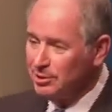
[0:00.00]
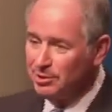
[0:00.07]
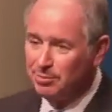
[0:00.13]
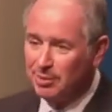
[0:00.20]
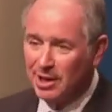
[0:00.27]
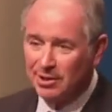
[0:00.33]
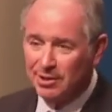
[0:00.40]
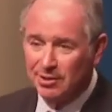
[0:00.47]
was
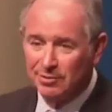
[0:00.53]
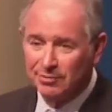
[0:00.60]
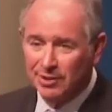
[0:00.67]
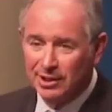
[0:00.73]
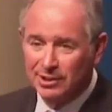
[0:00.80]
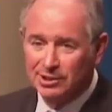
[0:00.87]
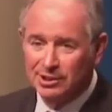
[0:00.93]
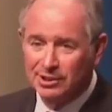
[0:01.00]
about
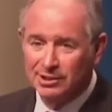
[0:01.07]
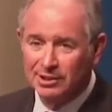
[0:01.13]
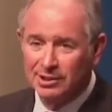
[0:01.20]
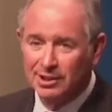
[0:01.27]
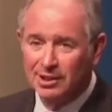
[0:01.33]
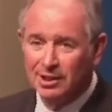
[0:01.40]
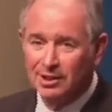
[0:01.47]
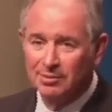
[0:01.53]
innovation
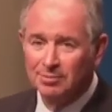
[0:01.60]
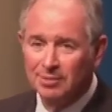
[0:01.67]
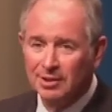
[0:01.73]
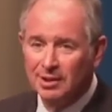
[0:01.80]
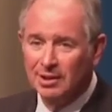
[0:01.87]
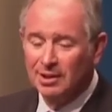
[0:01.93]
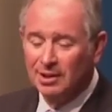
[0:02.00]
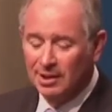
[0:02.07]
uh,
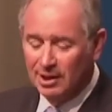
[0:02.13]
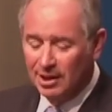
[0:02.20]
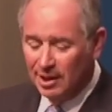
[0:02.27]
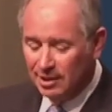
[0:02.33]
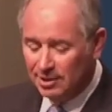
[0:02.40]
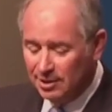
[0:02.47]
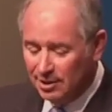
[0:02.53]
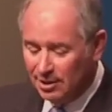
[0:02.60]

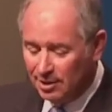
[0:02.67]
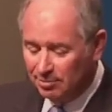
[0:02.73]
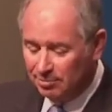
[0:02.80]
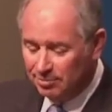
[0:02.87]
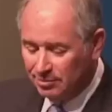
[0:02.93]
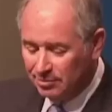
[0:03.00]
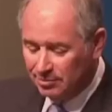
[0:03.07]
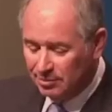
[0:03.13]
and uh,
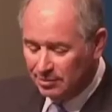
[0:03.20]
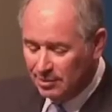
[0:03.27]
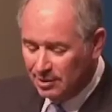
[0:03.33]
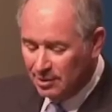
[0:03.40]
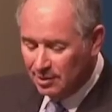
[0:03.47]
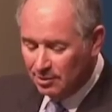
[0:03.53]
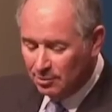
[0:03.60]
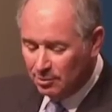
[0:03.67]

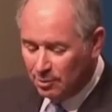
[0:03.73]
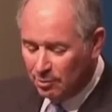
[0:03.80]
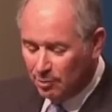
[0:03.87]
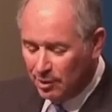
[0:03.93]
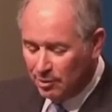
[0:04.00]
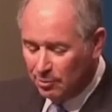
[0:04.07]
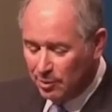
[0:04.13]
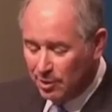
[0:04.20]

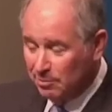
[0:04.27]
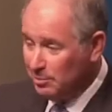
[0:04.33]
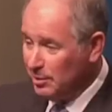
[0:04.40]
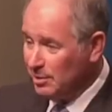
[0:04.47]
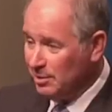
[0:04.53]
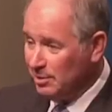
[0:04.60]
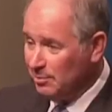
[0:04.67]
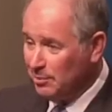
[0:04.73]
what, what
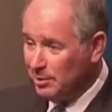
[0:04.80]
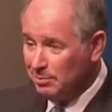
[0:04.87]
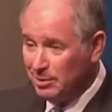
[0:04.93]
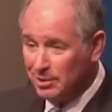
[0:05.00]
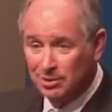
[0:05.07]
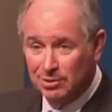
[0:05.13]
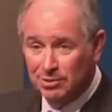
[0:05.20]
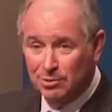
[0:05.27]
we, we've
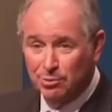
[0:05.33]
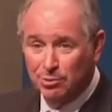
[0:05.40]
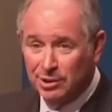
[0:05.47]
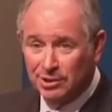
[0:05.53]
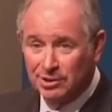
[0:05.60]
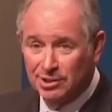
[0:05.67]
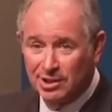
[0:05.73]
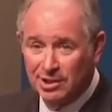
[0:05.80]
been
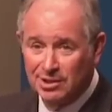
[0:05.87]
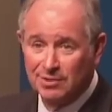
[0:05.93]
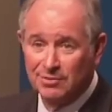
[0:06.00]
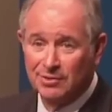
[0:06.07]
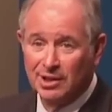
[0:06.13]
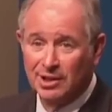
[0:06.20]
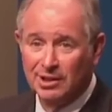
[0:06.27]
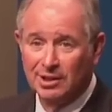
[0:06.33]
doing to
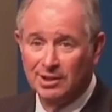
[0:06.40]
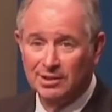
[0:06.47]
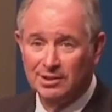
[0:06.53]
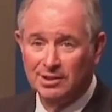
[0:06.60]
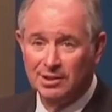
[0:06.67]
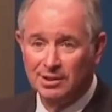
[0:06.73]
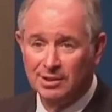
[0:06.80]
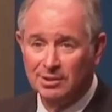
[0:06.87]
innovate
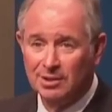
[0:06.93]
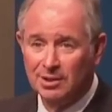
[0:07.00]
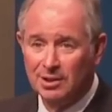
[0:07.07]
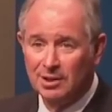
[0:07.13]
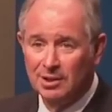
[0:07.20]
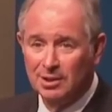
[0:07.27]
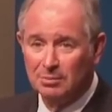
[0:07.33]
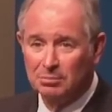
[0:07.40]
at uh,
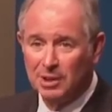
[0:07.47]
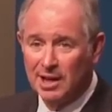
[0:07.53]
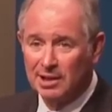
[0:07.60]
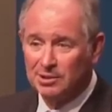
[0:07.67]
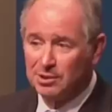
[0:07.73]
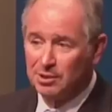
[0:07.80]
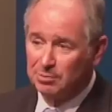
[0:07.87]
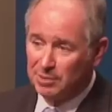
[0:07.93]

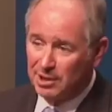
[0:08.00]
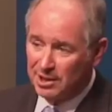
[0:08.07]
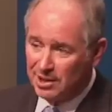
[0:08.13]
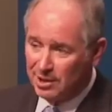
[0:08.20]
Blackstone, but I